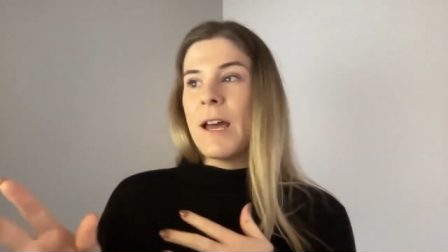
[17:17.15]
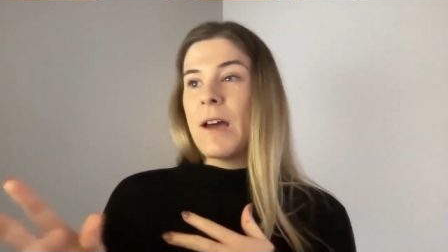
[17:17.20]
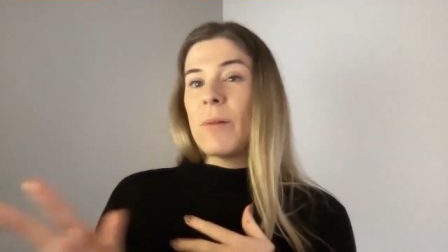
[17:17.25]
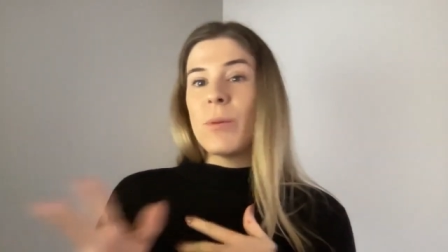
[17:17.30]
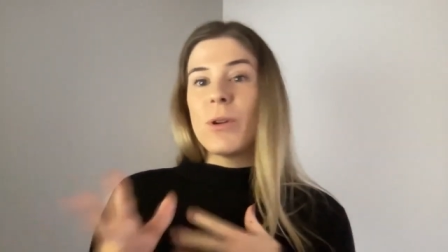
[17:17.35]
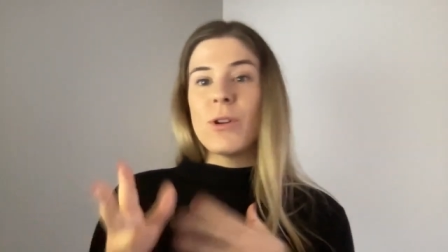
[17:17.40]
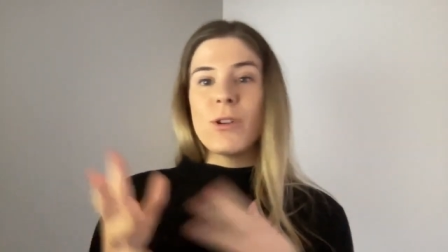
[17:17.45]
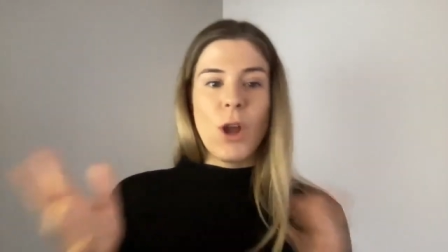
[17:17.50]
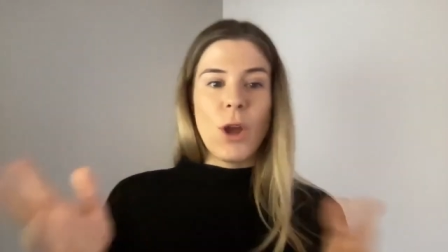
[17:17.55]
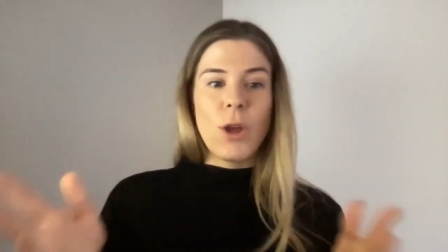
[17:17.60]

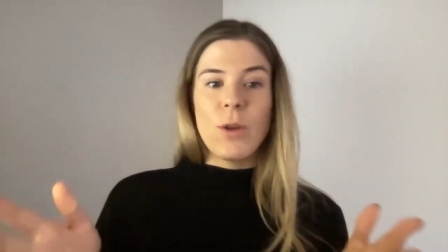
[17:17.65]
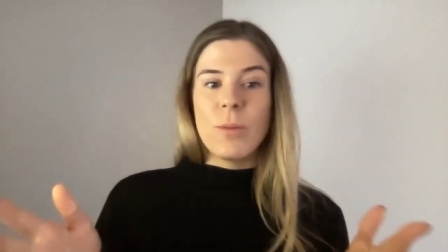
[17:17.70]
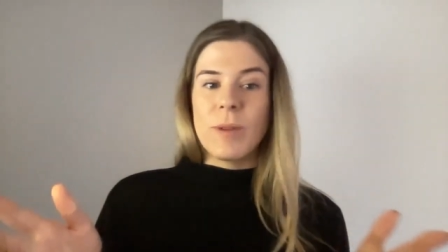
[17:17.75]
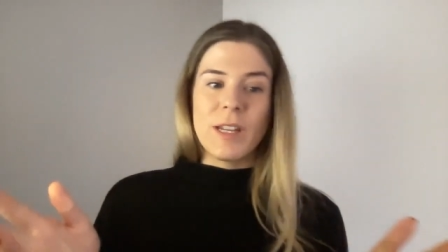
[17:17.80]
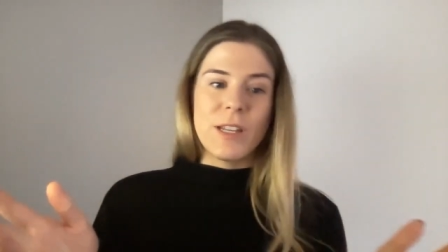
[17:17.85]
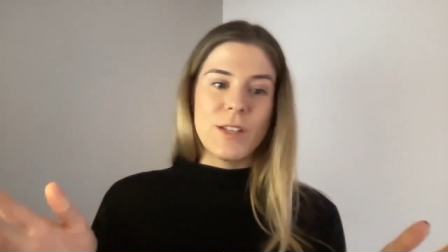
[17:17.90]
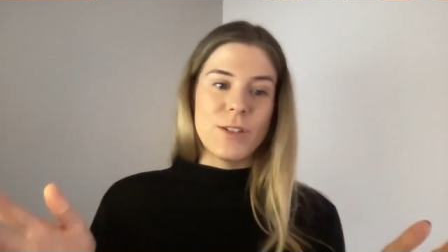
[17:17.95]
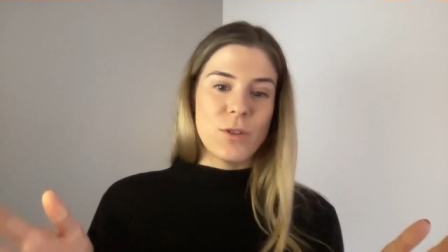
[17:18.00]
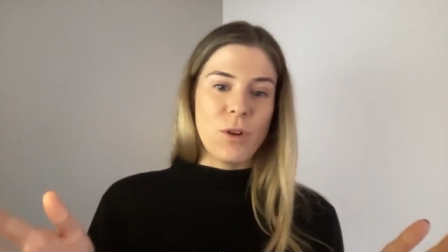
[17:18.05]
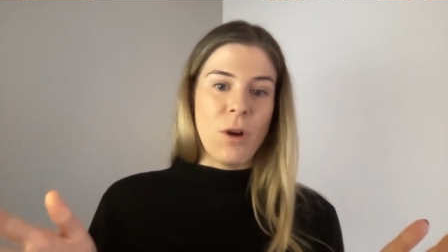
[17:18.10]
but
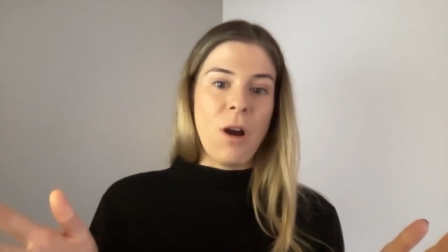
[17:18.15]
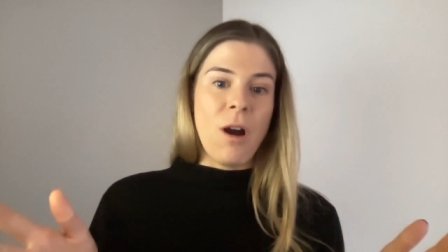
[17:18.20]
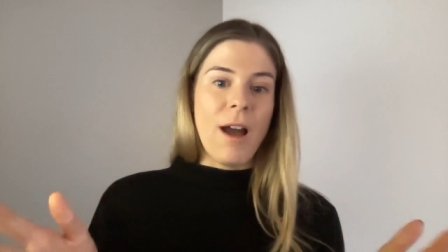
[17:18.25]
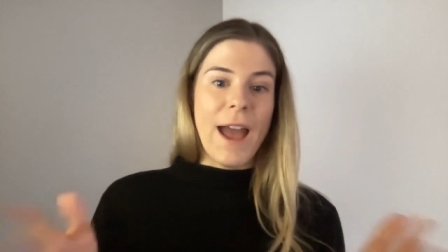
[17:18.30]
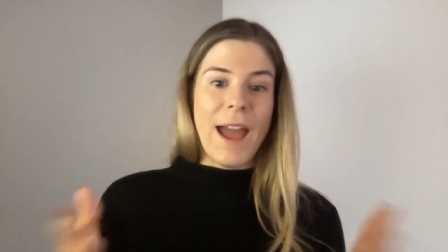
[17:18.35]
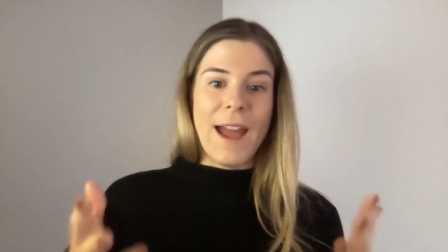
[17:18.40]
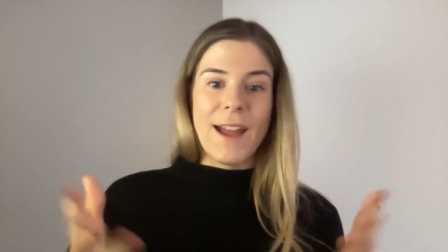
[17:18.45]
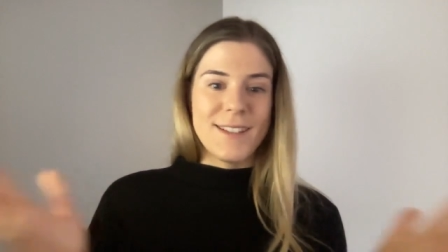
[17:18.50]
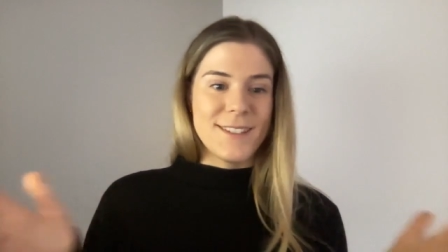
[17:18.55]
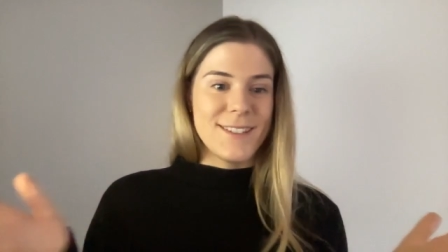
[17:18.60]
nobody's got
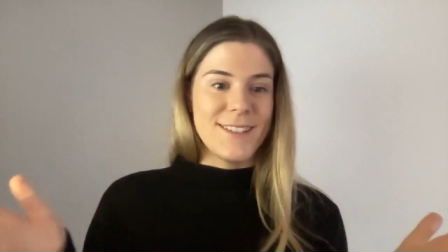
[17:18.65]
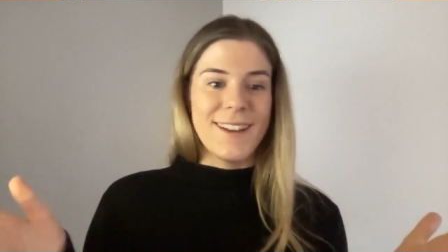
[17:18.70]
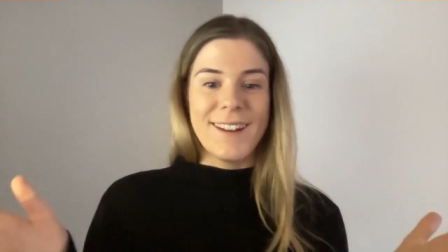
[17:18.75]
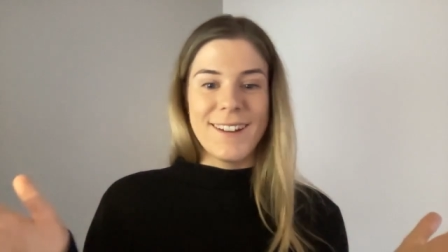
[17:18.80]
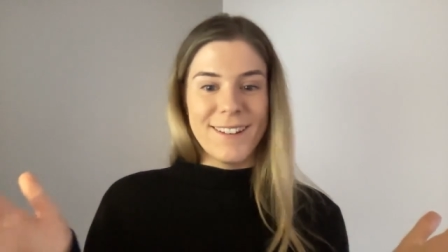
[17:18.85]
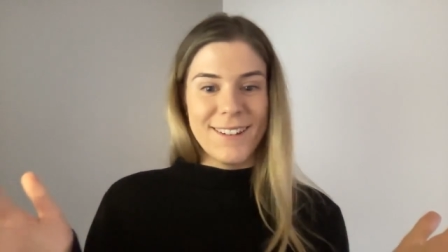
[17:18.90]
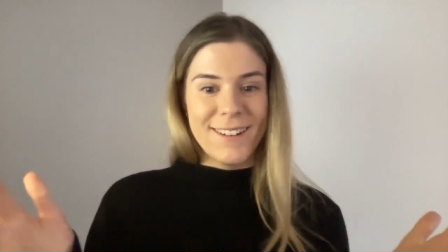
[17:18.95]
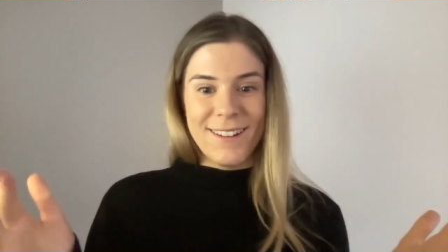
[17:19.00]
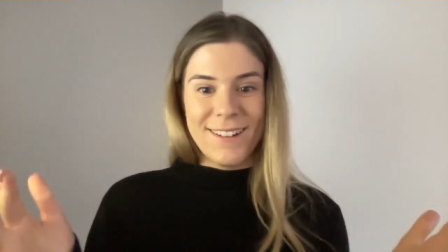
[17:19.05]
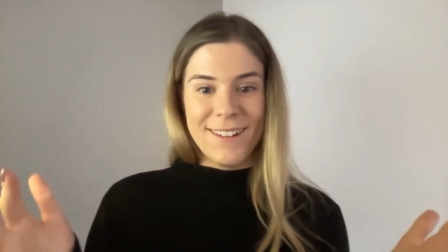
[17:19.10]
excellent,